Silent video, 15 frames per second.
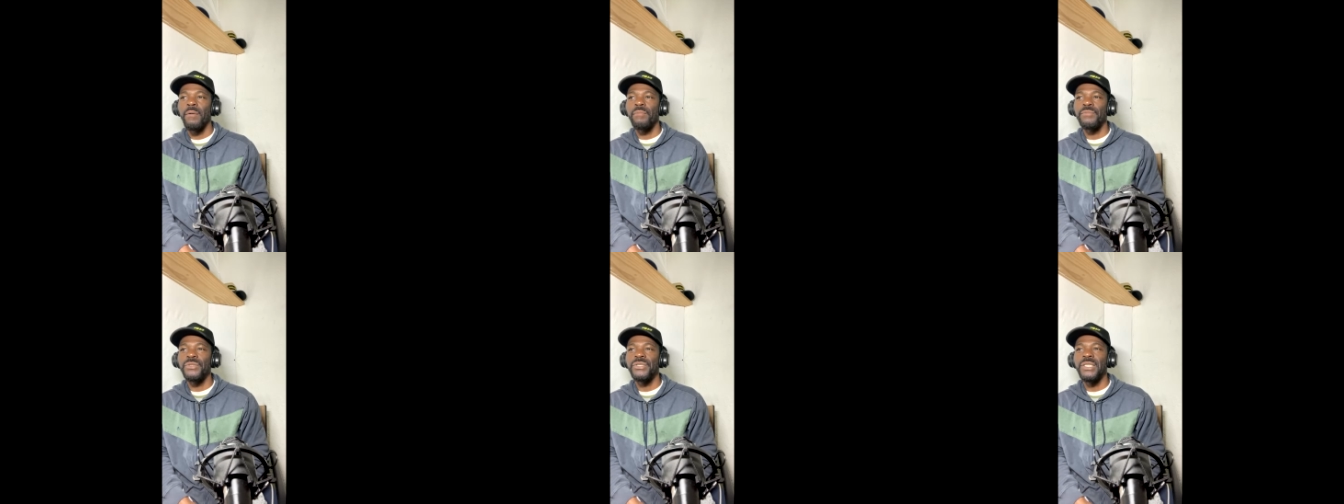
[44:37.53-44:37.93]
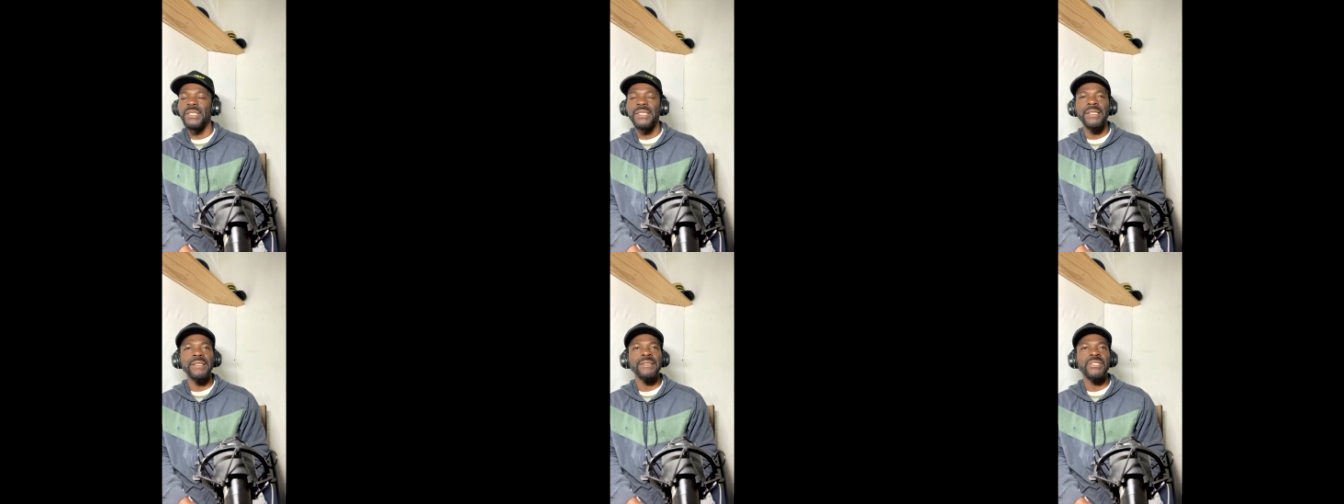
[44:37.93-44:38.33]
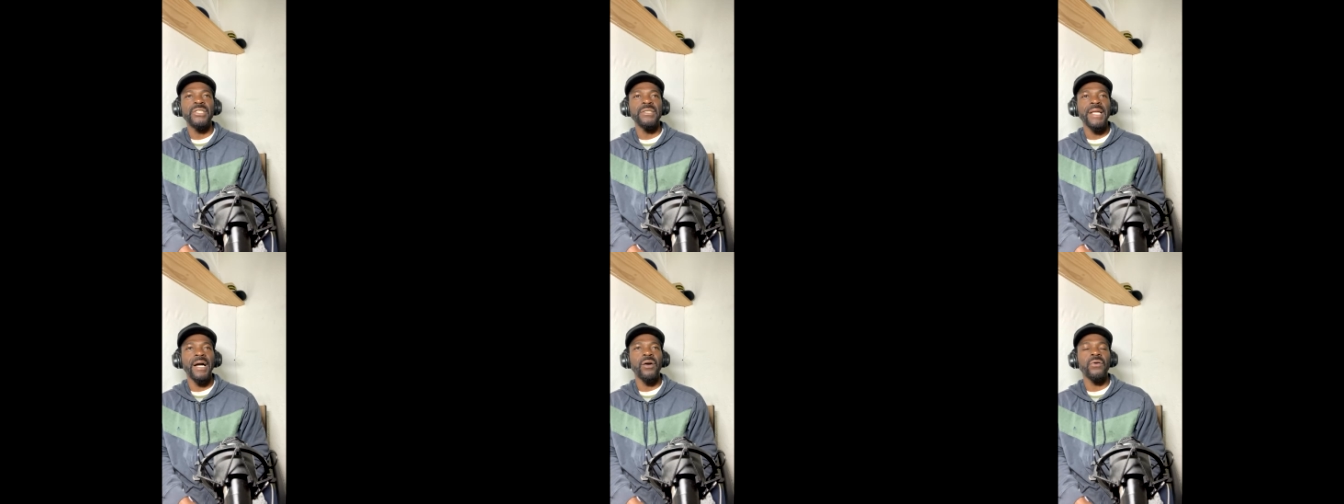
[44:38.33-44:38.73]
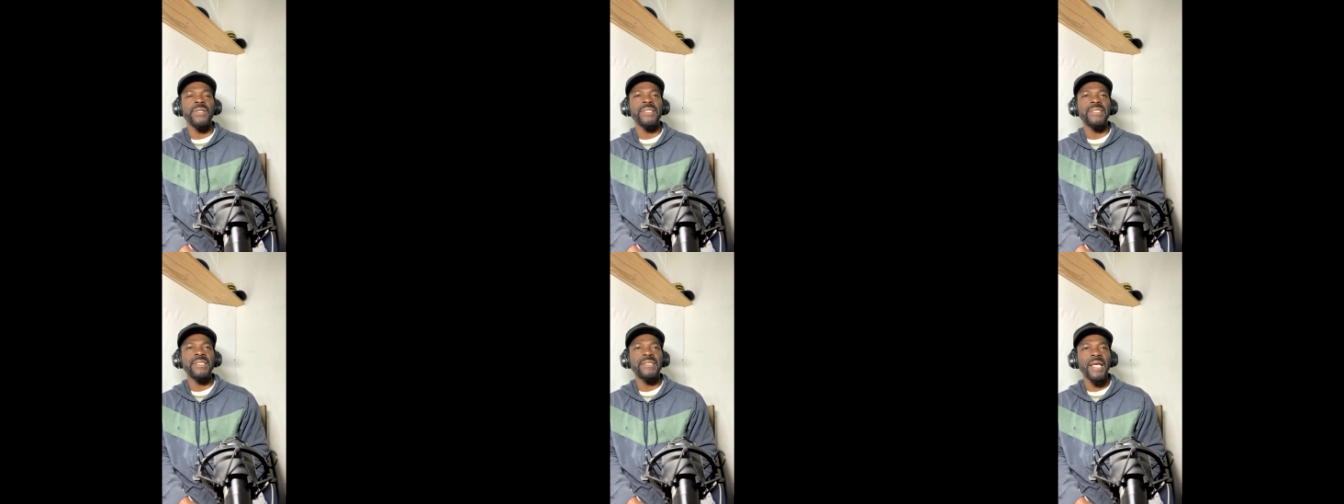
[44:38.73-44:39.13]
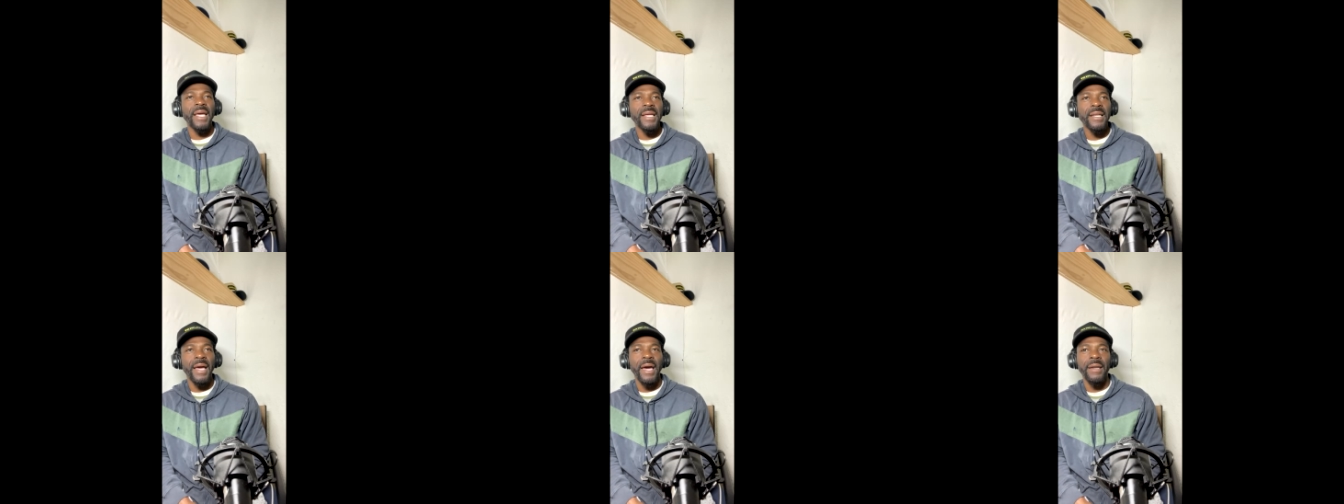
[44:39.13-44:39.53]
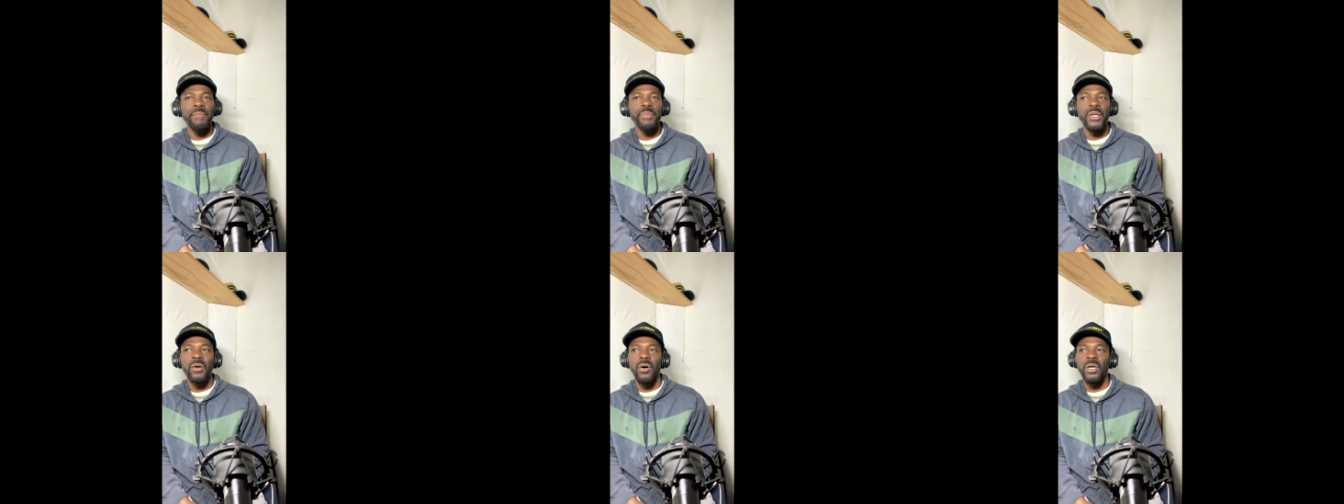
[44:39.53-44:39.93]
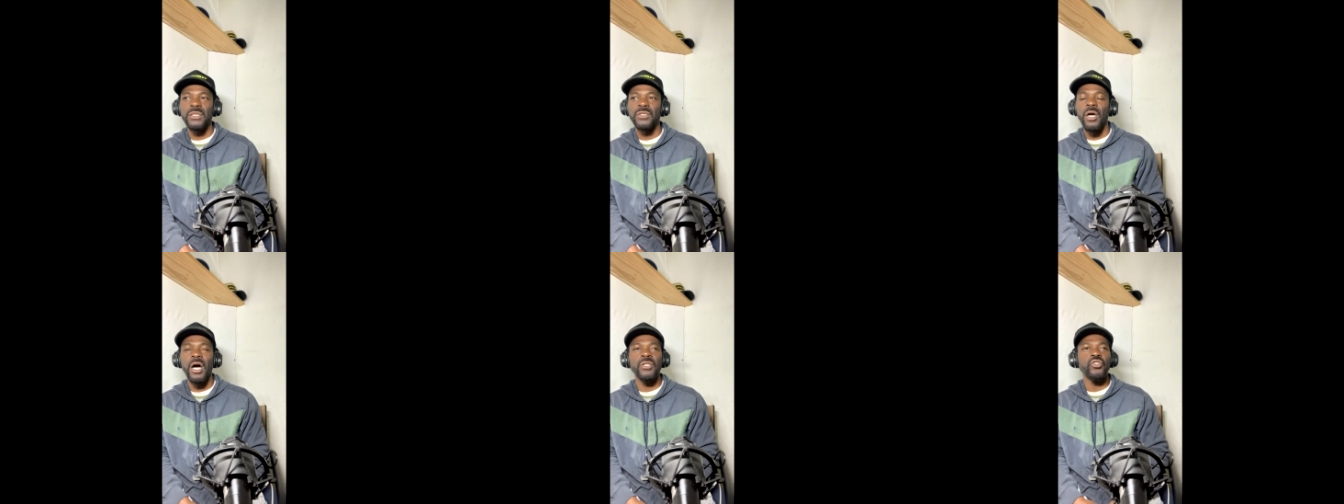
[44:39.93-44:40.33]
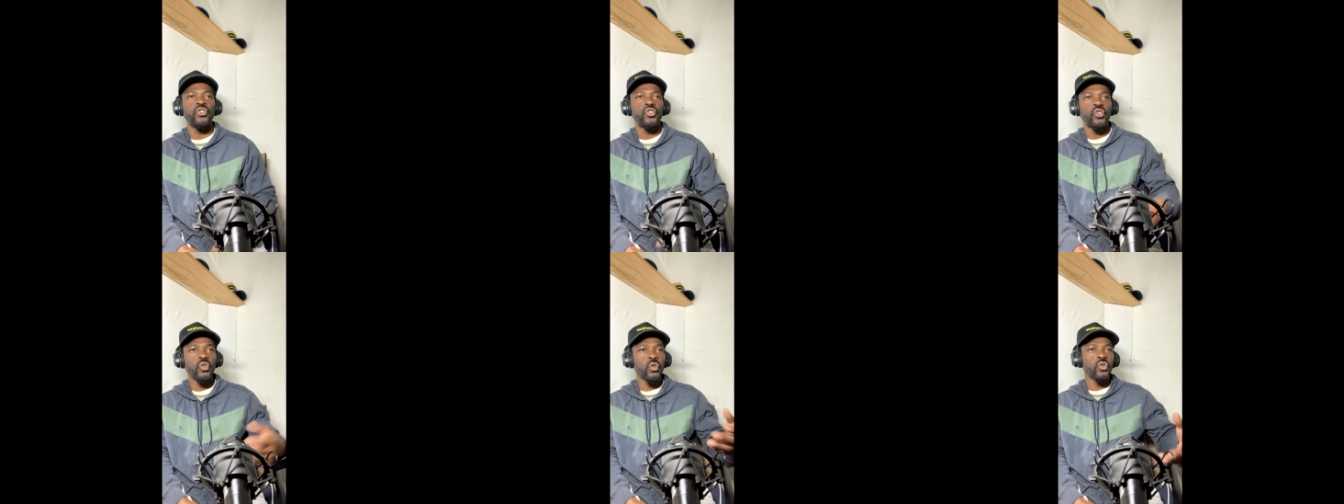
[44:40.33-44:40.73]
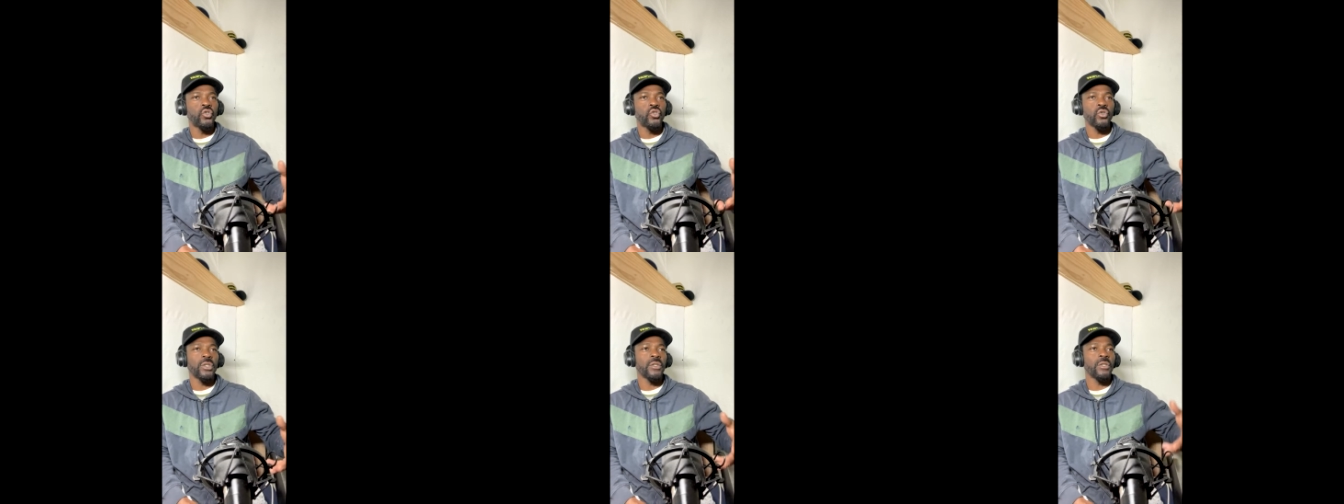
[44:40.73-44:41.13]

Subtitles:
She didn't. She's not going to say that because due to